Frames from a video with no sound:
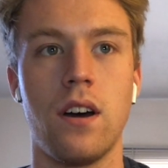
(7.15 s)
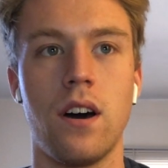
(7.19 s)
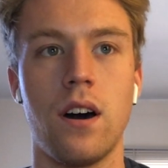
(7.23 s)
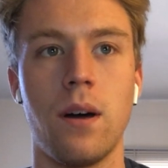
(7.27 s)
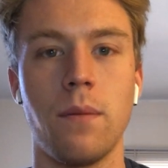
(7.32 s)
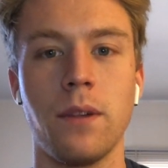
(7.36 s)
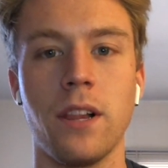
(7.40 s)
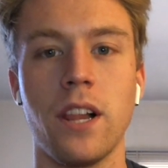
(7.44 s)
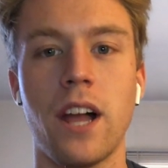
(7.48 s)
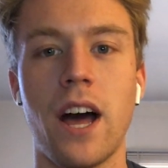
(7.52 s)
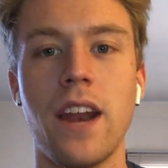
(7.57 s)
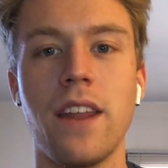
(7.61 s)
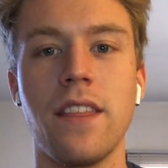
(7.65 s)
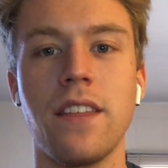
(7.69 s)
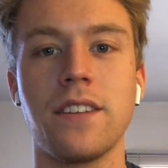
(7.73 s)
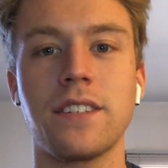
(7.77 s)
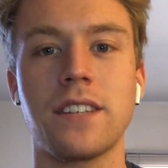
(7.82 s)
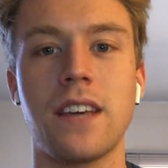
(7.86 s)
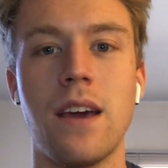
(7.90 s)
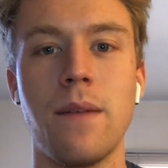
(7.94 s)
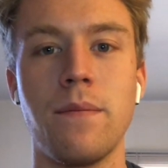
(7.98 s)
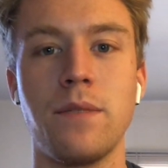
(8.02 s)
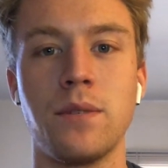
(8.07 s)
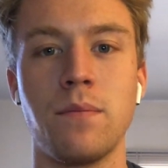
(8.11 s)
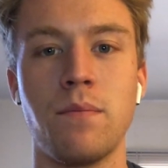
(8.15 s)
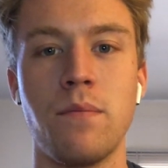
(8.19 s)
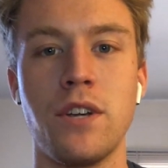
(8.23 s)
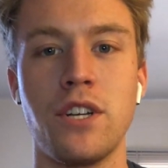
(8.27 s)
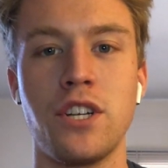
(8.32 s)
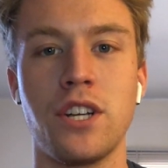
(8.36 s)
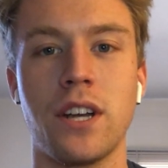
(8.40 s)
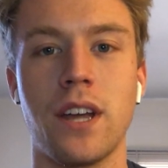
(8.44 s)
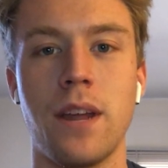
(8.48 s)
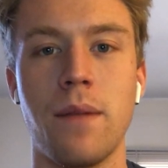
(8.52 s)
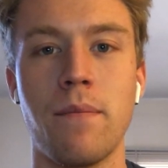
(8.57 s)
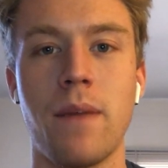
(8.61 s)
The line in this game is
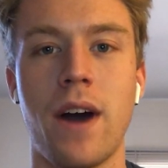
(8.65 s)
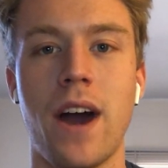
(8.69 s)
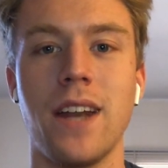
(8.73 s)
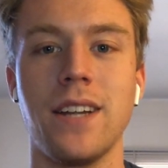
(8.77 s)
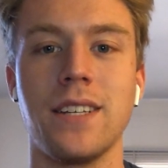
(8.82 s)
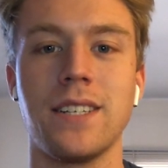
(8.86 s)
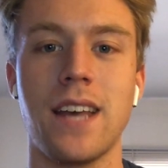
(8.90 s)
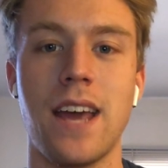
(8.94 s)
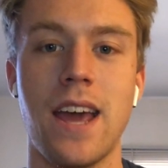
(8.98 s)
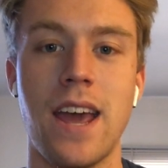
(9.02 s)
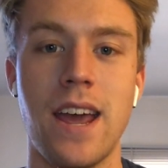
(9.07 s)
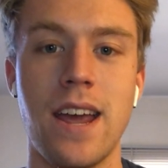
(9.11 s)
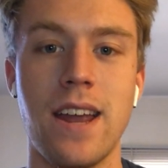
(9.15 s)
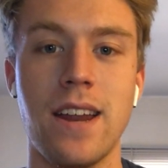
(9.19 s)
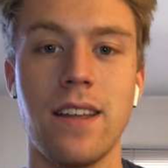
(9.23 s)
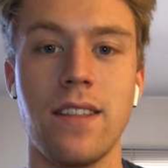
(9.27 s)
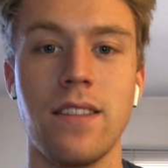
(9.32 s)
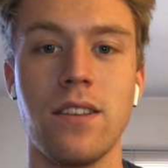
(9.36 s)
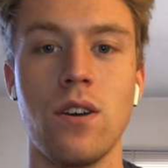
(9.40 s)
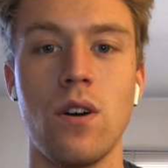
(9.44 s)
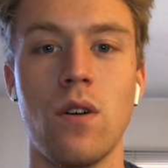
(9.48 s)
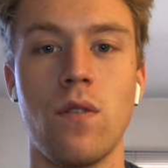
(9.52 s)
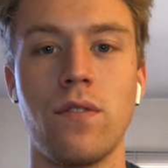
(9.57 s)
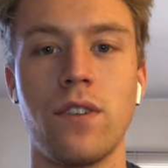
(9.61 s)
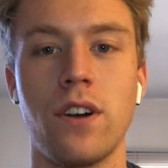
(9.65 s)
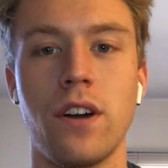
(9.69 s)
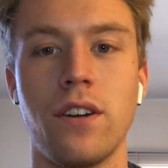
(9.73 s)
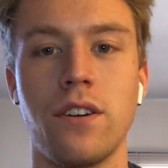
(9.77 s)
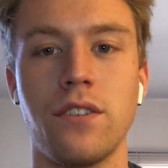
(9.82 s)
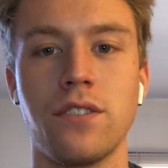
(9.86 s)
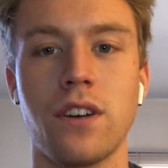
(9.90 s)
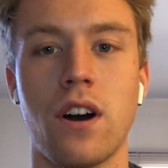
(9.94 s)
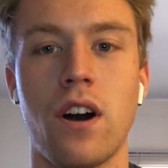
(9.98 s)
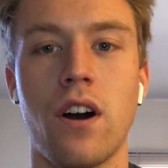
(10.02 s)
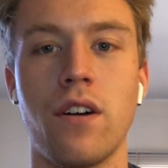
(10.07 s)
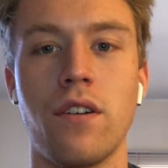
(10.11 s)
Michigan -8, and the over-under
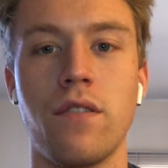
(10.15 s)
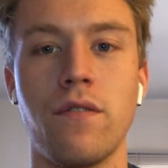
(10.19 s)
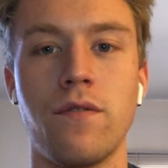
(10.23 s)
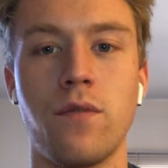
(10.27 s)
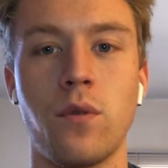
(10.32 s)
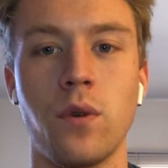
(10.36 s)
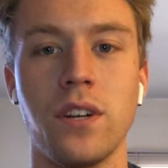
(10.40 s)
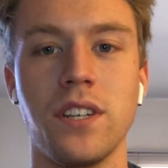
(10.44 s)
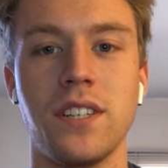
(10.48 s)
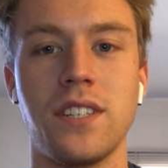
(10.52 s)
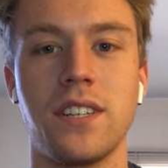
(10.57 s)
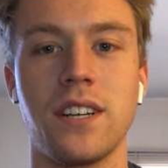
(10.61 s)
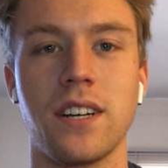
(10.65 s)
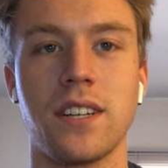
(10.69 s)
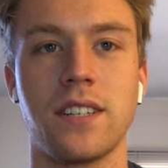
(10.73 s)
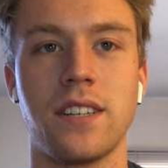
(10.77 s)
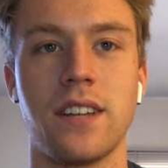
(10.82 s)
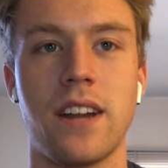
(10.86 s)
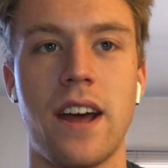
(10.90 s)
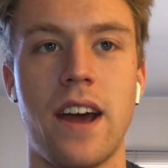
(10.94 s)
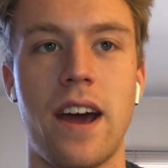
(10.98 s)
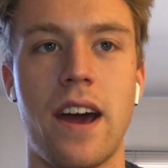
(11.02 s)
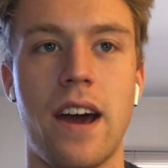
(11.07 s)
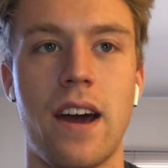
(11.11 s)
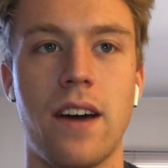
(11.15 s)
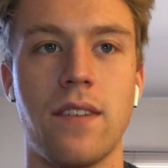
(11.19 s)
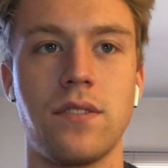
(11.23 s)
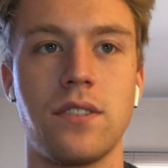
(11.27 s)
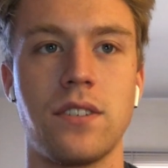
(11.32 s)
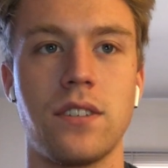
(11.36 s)
is 146.5.